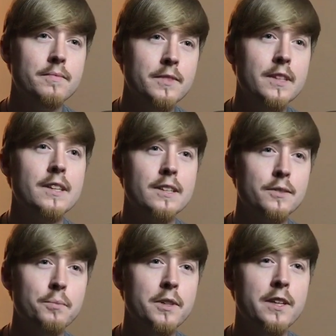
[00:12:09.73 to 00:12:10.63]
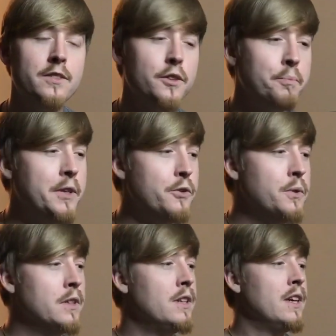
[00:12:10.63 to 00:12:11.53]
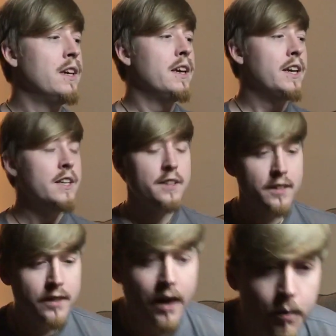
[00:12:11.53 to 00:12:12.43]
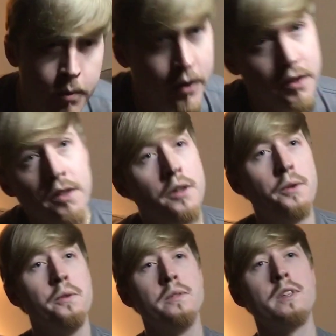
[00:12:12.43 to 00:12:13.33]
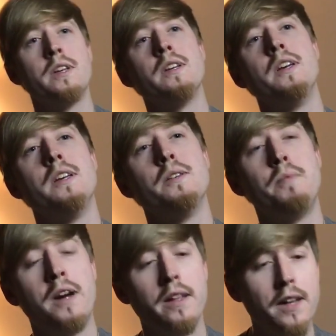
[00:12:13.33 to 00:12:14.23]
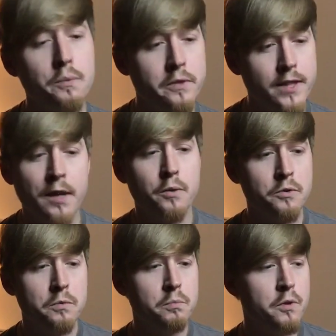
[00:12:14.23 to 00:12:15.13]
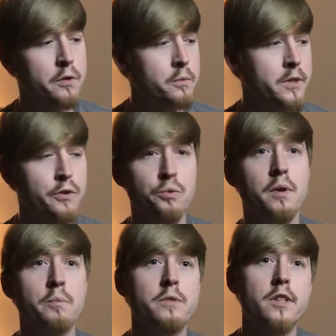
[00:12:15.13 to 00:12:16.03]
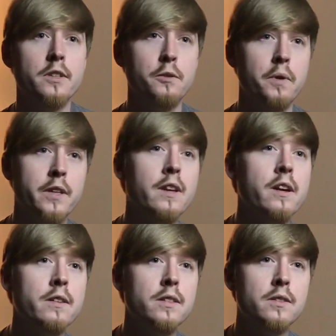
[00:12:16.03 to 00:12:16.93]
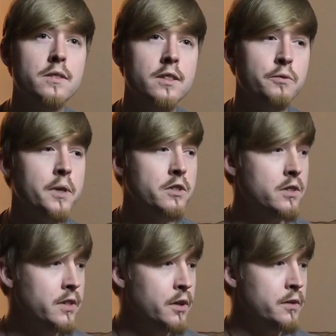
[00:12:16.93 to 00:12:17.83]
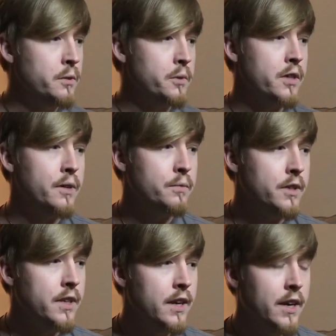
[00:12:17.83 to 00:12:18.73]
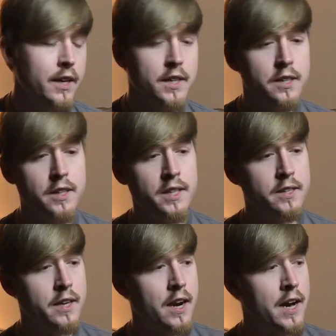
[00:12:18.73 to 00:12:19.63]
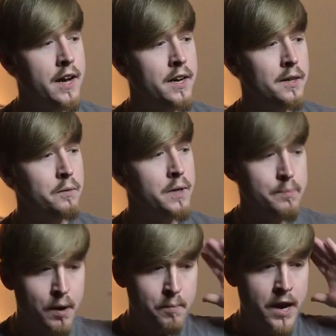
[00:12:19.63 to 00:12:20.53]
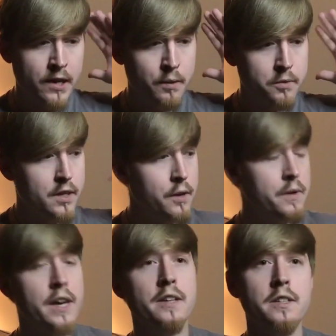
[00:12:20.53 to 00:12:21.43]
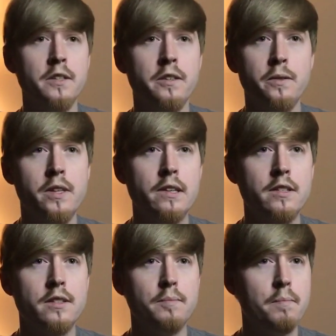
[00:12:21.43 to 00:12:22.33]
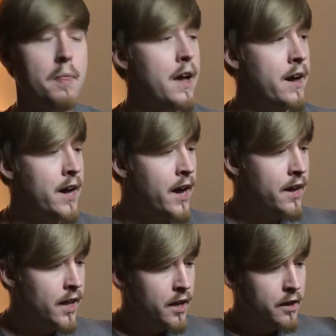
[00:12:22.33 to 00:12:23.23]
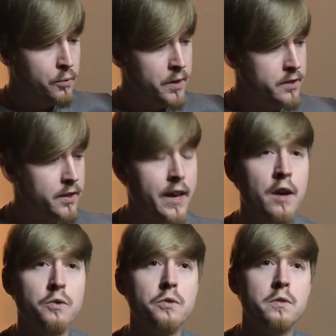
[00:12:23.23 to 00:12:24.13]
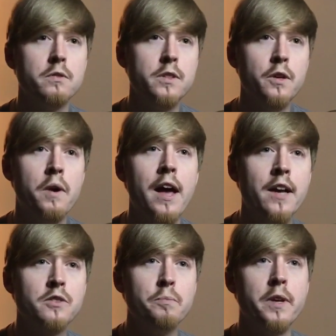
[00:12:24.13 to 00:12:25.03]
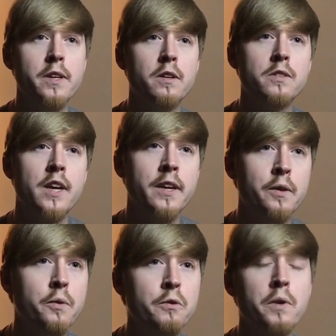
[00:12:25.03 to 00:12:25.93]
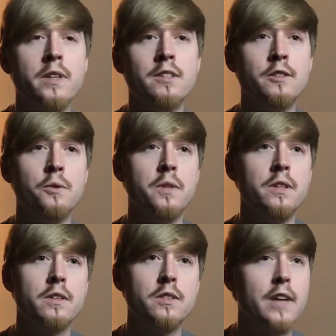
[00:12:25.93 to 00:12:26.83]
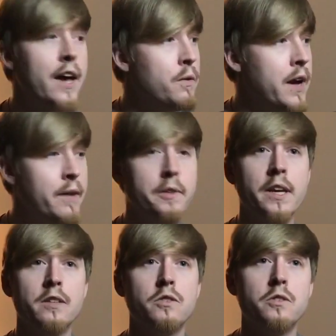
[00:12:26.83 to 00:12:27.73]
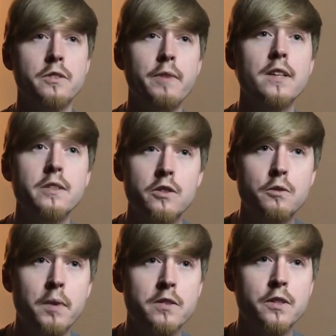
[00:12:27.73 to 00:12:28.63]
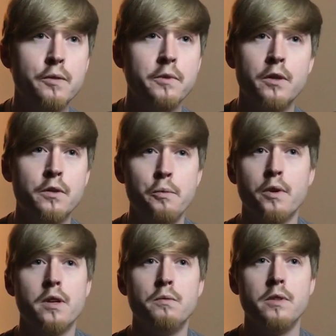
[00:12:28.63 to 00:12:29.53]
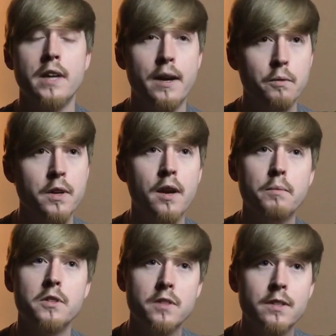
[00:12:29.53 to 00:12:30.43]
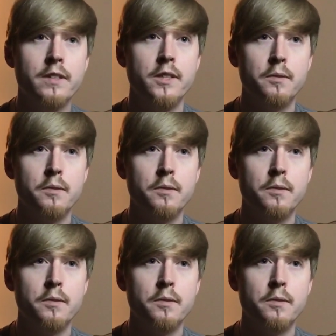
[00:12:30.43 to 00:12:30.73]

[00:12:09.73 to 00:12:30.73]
Yes, but it took me doing anything that I wanted to do. Like, that was one of the reasons why I'm sitting here right now, is especially in early recovery. Anything that in my mind, I was like, okay, I need to do this. I went to counsel. You know, I asked somebody else, hey, what do I need to do here? Because I don't have the answers. If I listened to myself in early recovery, I would not be sitting here.